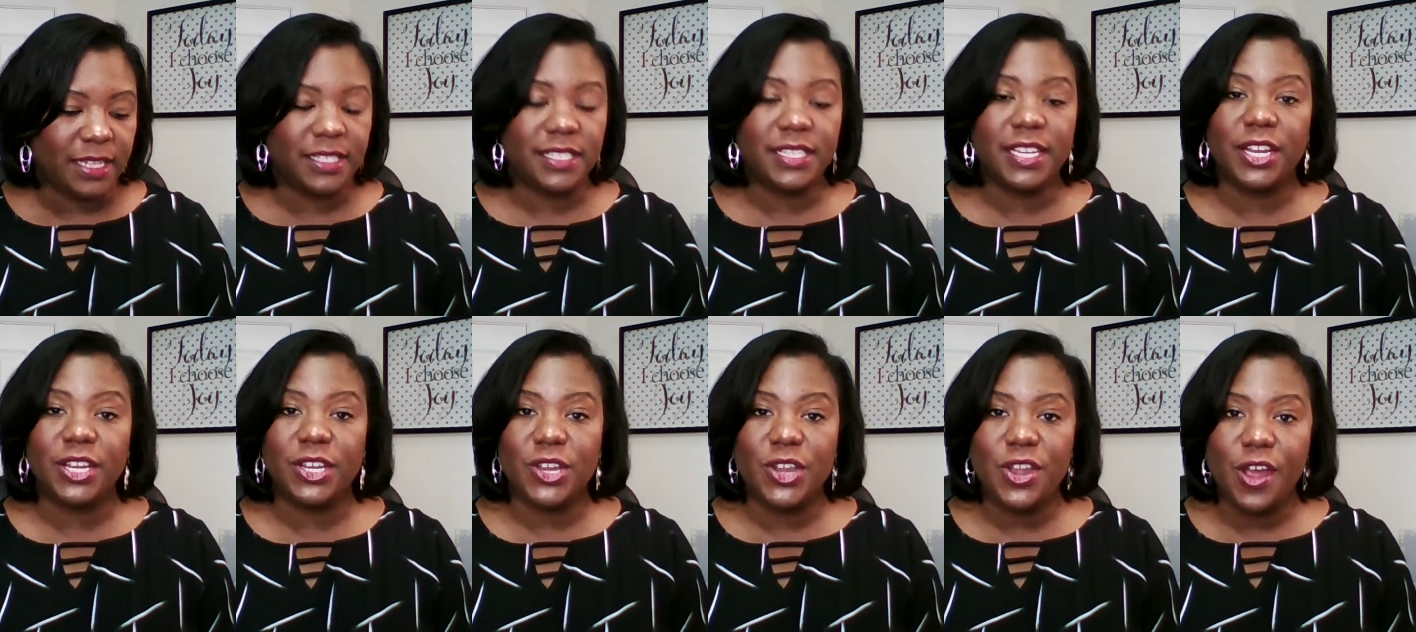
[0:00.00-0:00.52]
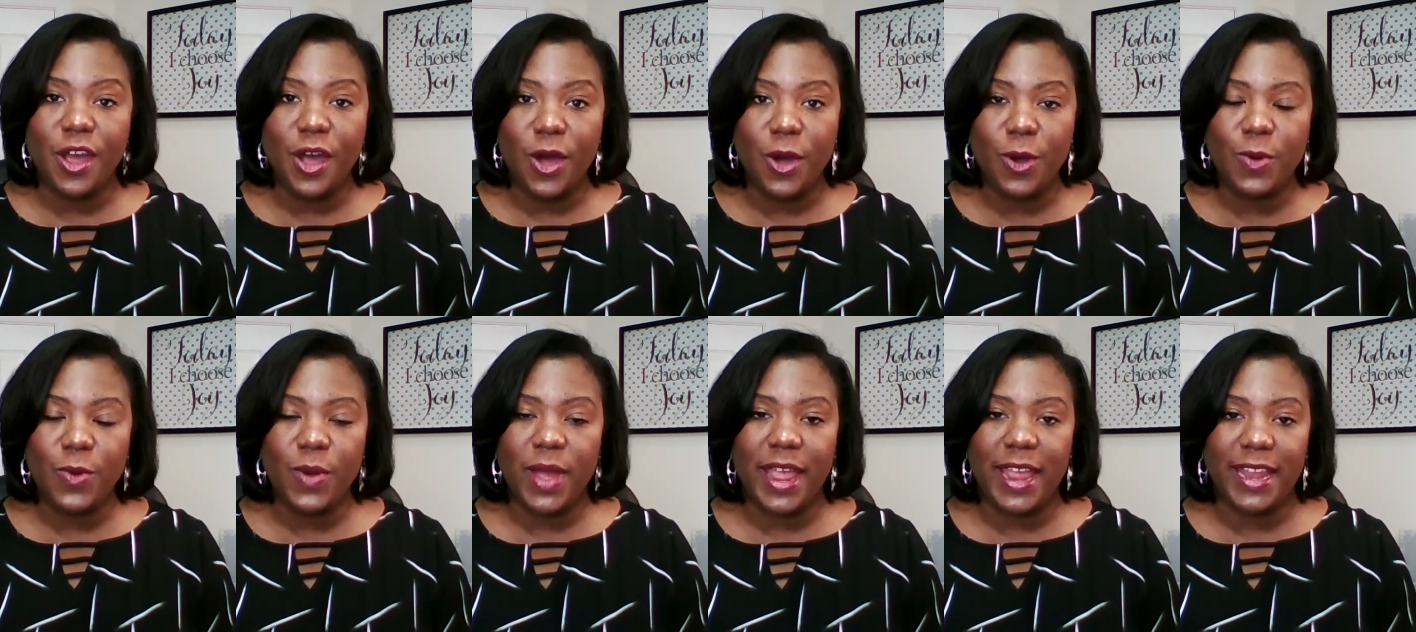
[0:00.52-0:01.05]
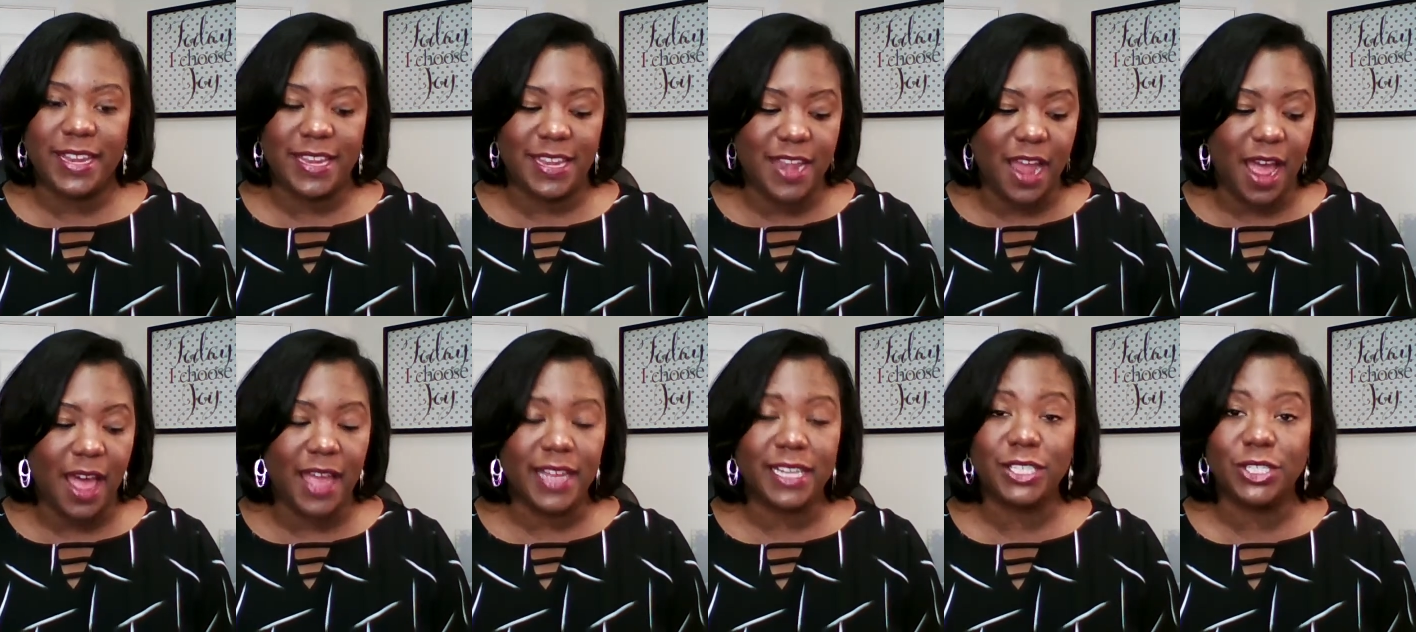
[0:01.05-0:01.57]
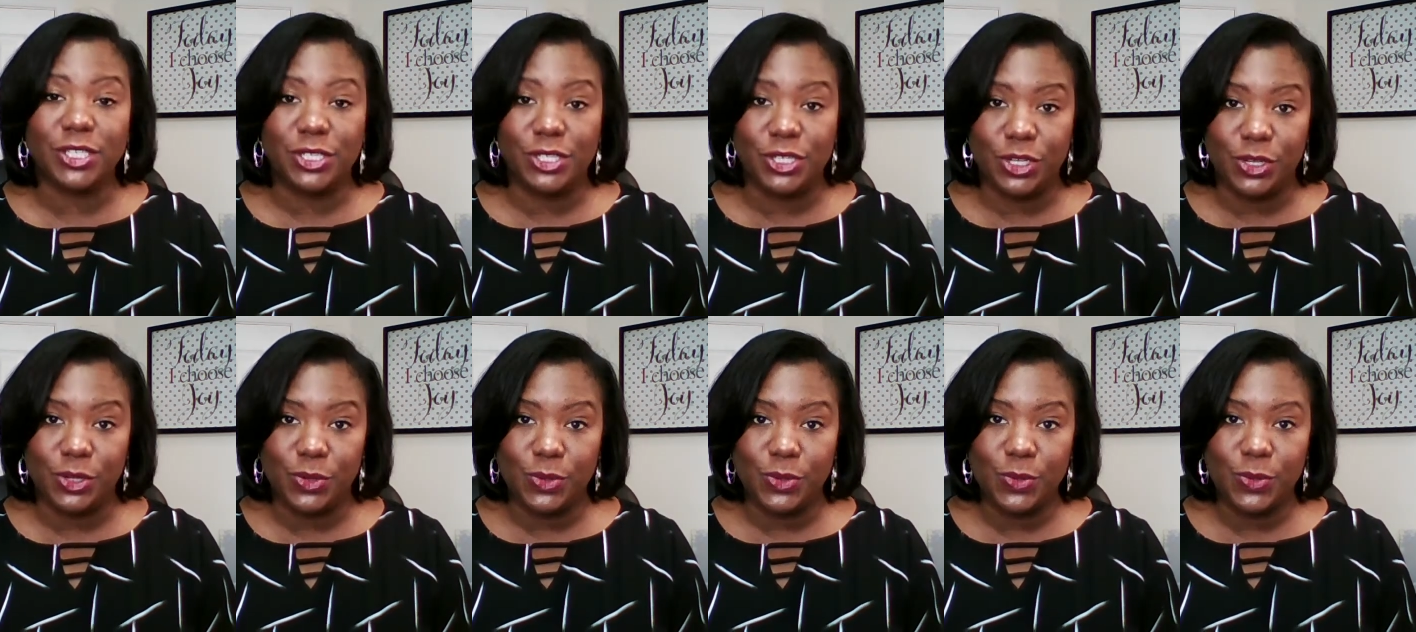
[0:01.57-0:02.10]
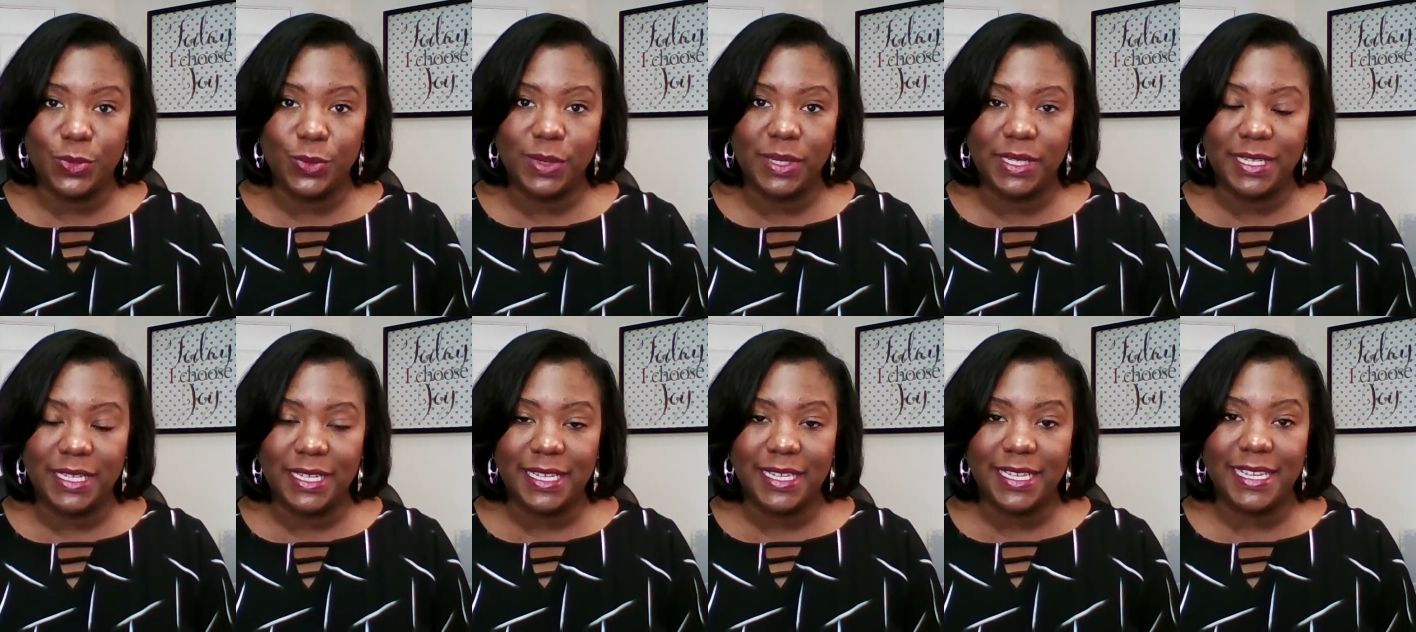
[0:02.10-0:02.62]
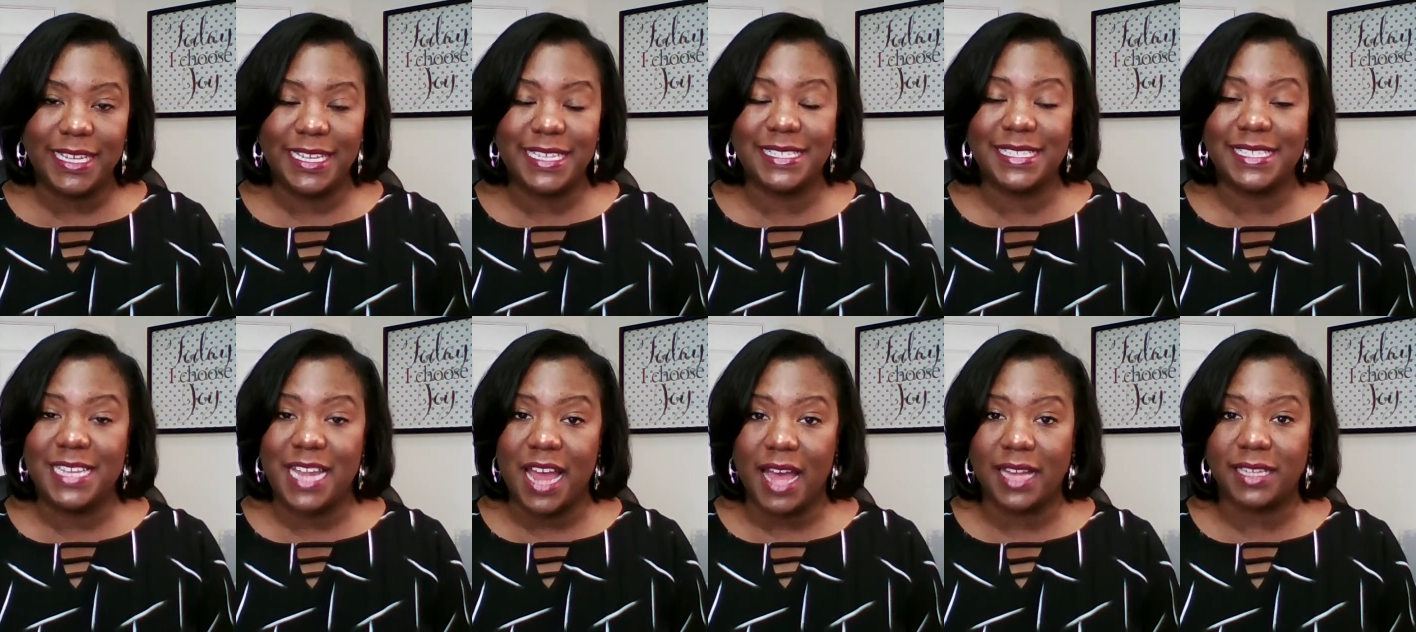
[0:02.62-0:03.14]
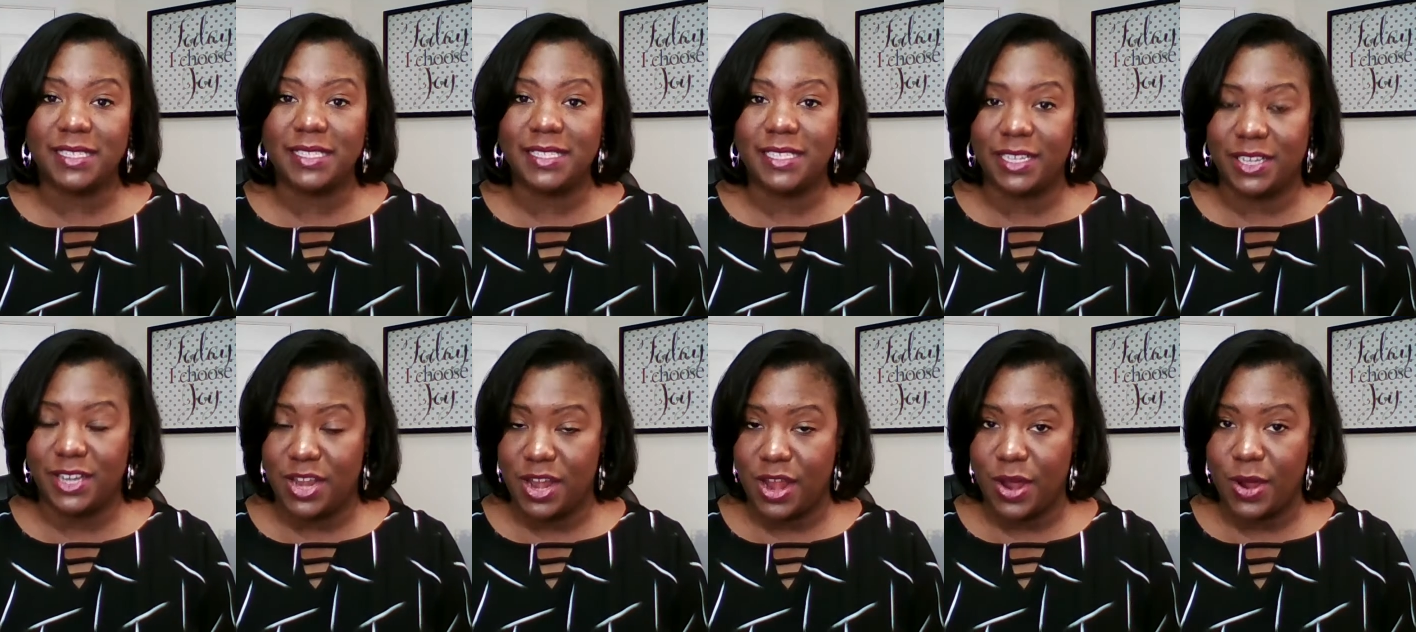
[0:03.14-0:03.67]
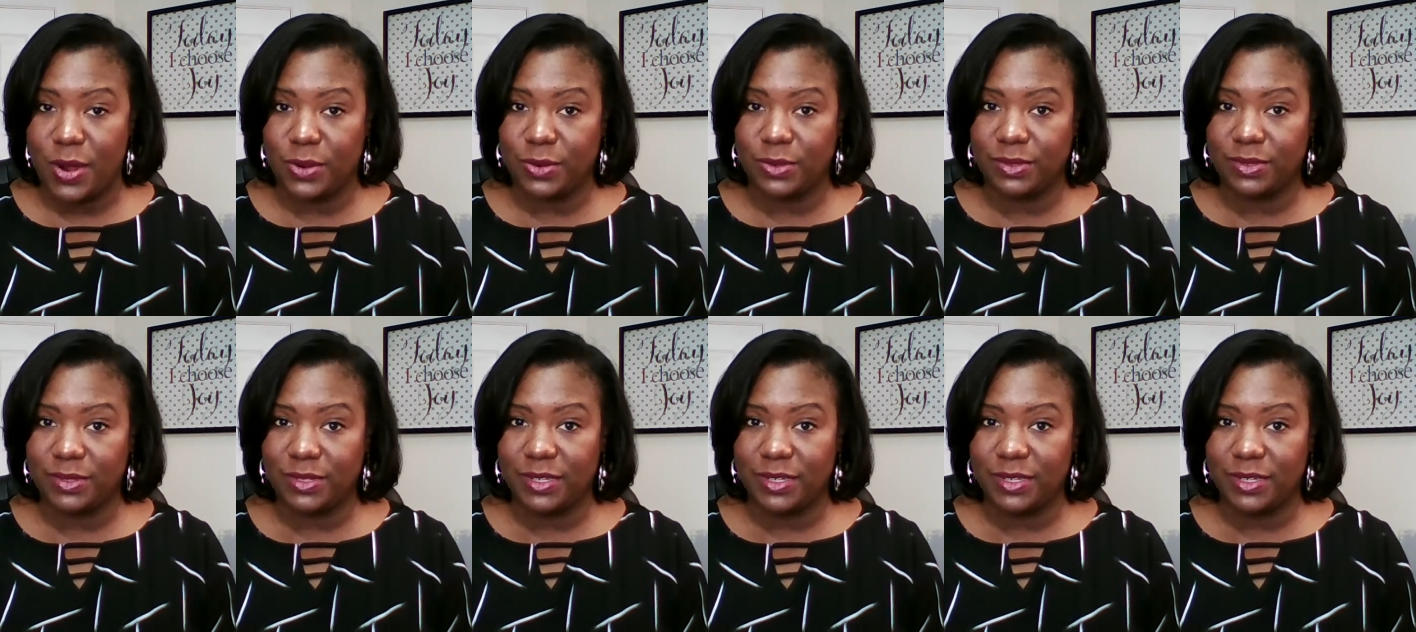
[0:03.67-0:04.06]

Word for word: To know and not do is not to know,